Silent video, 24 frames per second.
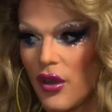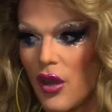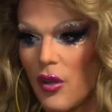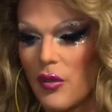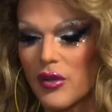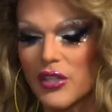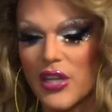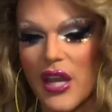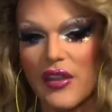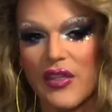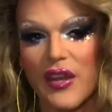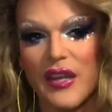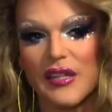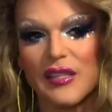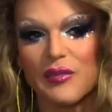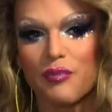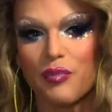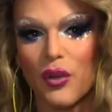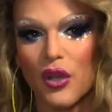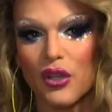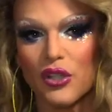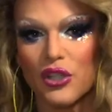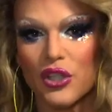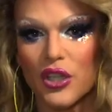Which I think is
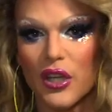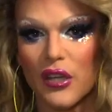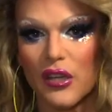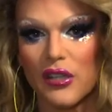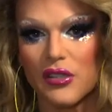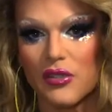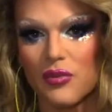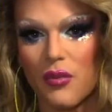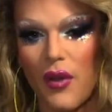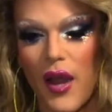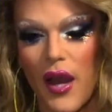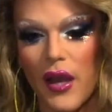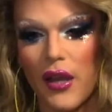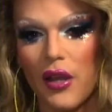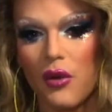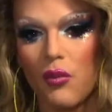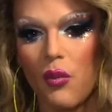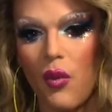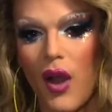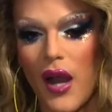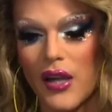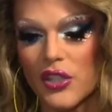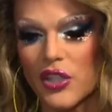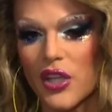bullshit, because why are you
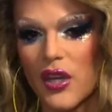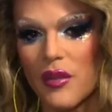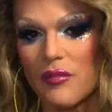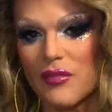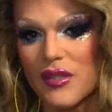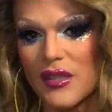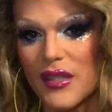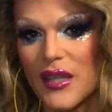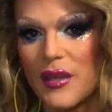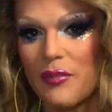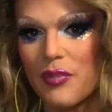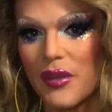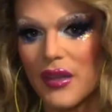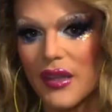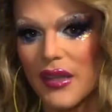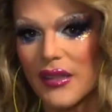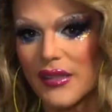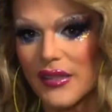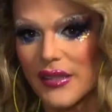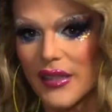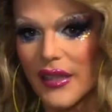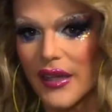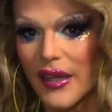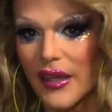watching him sleep and
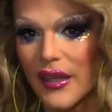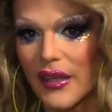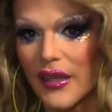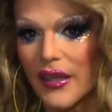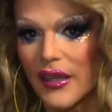listening?